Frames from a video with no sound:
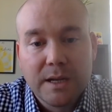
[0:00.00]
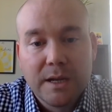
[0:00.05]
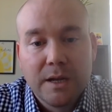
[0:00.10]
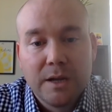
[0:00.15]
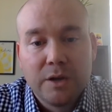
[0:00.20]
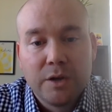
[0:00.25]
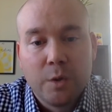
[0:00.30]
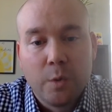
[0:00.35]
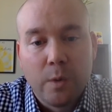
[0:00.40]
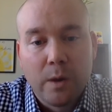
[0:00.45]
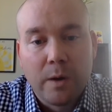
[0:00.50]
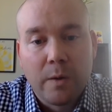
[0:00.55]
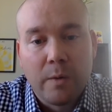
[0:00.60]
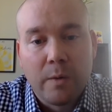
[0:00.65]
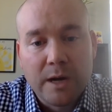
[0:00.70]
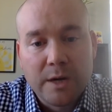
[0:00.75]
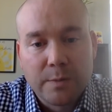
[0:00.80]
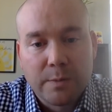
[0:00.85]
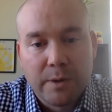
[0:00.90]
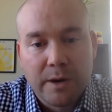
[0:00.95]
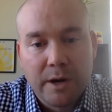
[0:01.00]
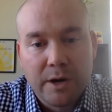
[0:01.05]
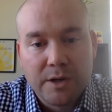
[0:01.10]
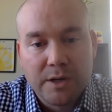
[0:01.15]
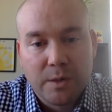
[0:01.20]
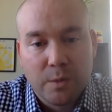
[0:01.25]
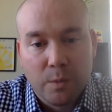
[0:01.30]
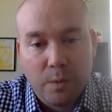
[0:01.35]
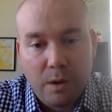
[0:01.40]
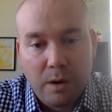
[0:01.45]
to wear respirators at
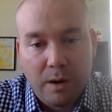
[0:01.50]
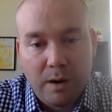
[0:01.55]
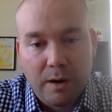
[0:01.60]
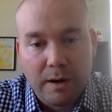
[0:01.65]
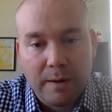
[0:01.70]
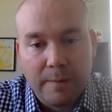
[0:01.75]
work.